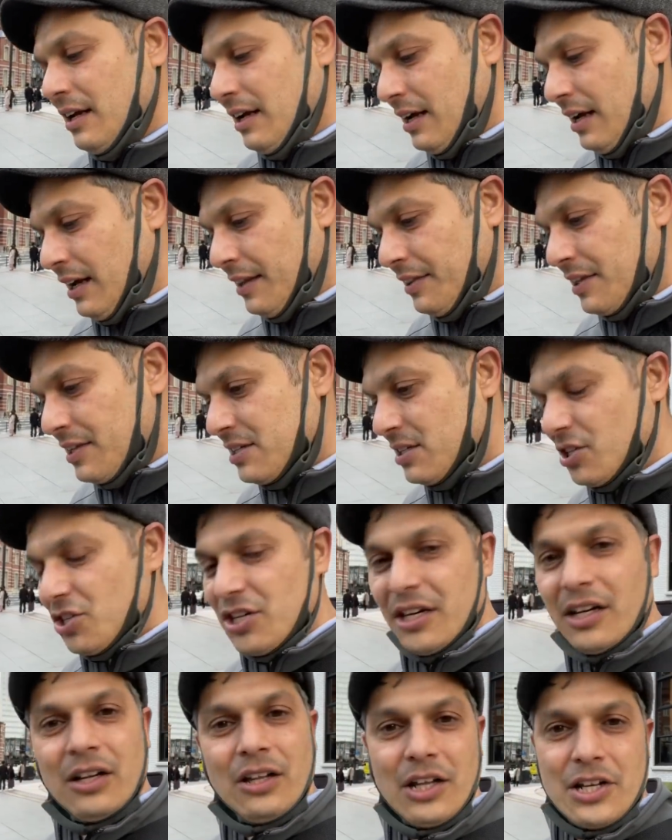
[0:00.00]
Uh, this is a
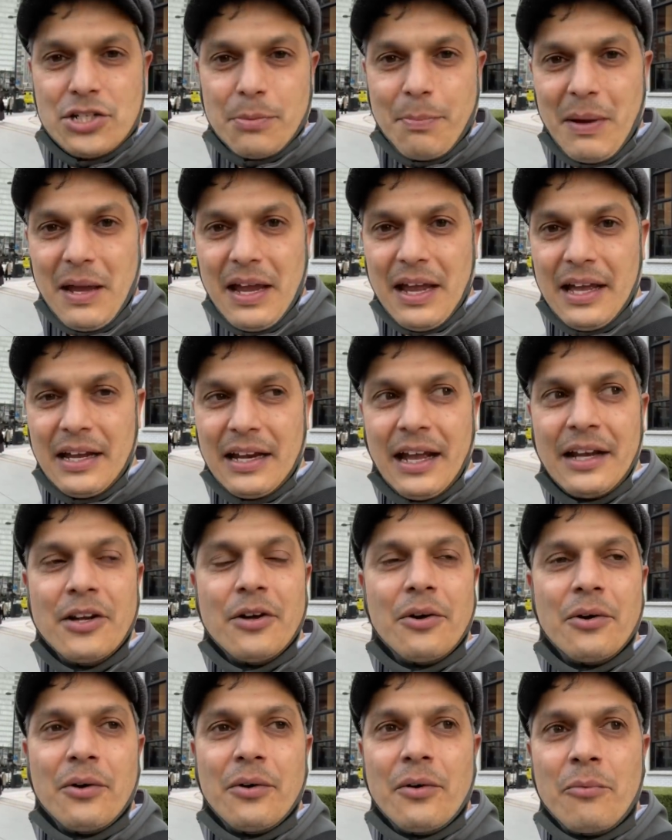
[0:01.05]
channel on Japan. I
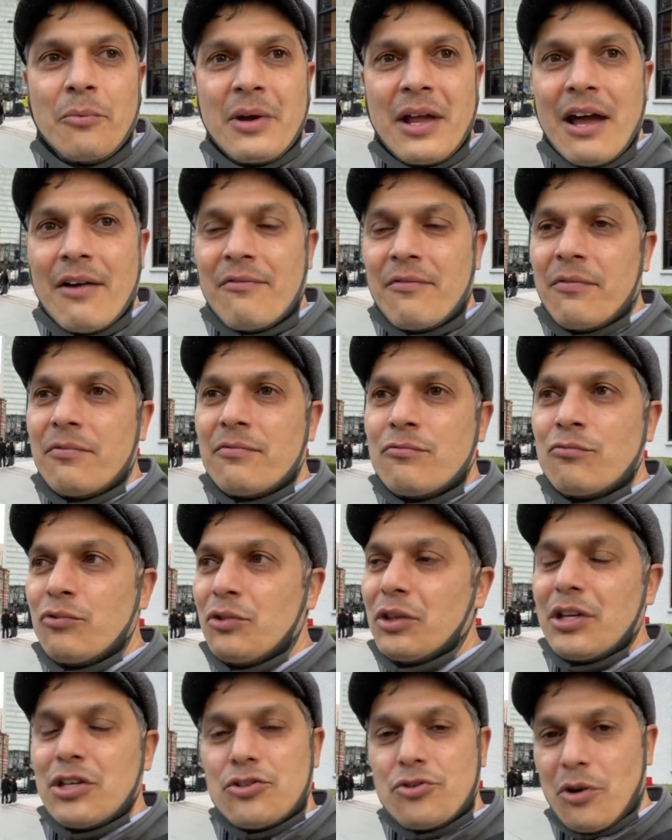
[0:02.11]
know we have
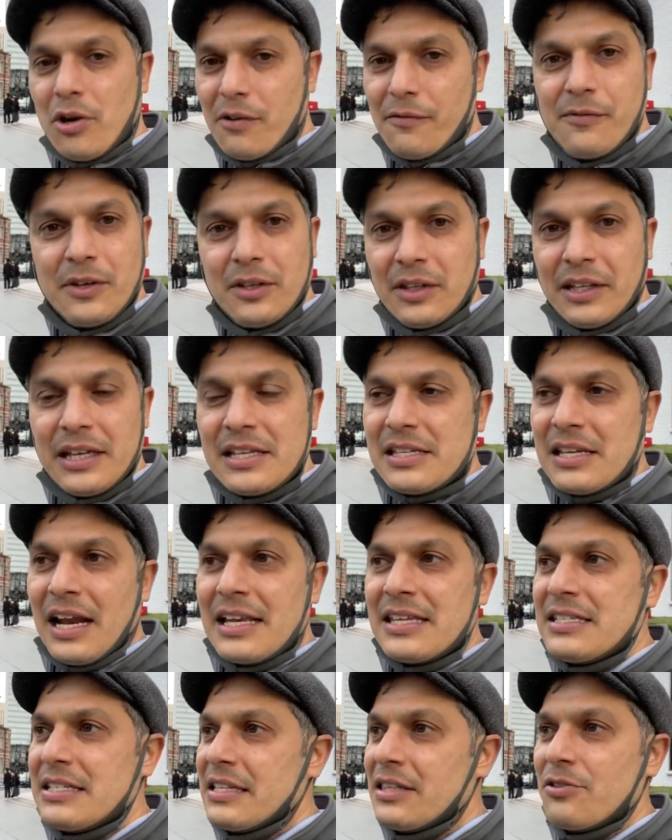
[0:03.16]
really strong feelings and
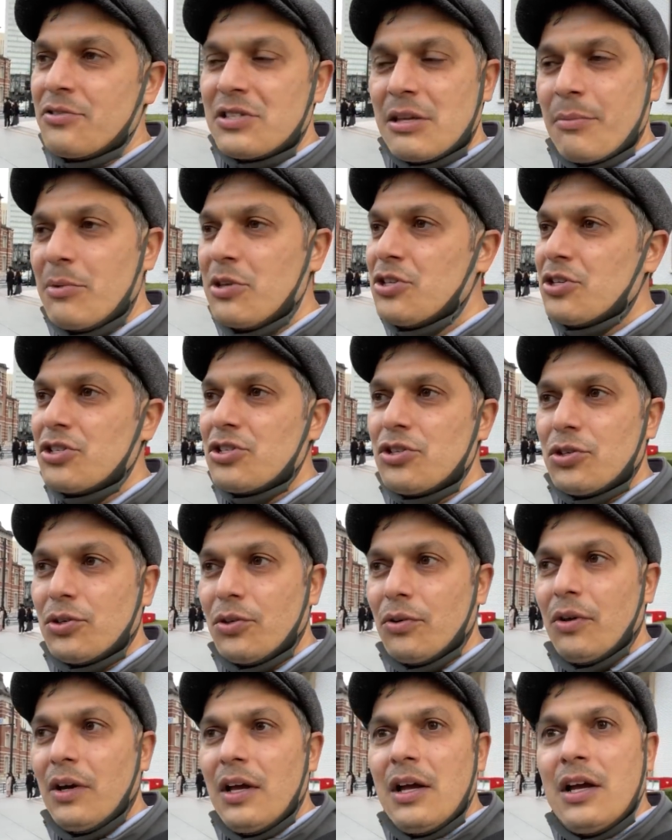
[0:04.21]
I see those images
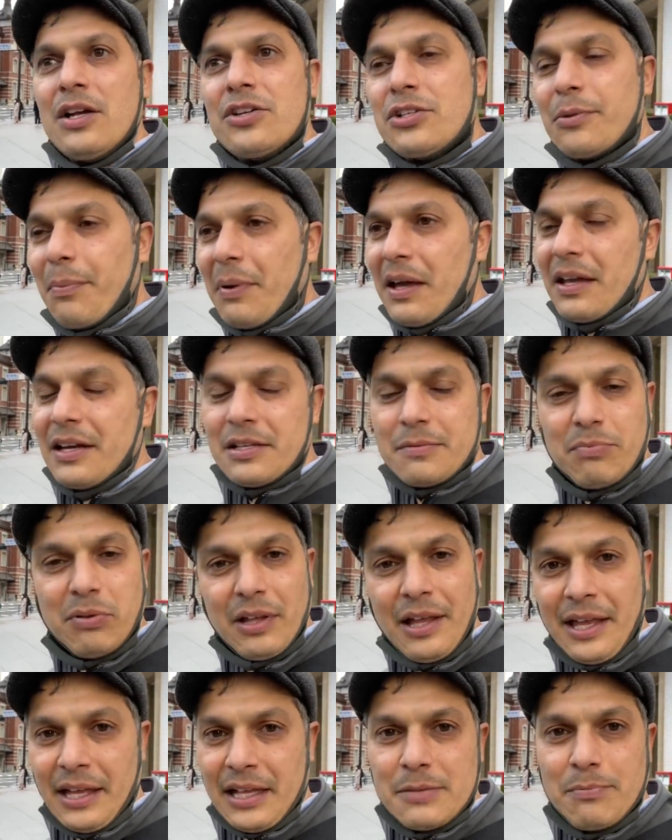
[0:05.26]
too. Japan is
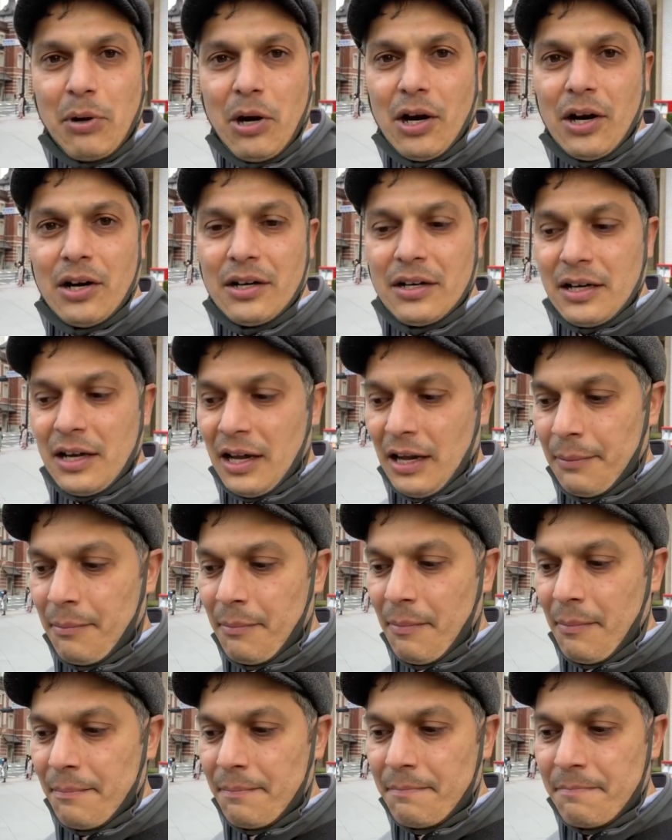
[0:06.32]
playing its part, um,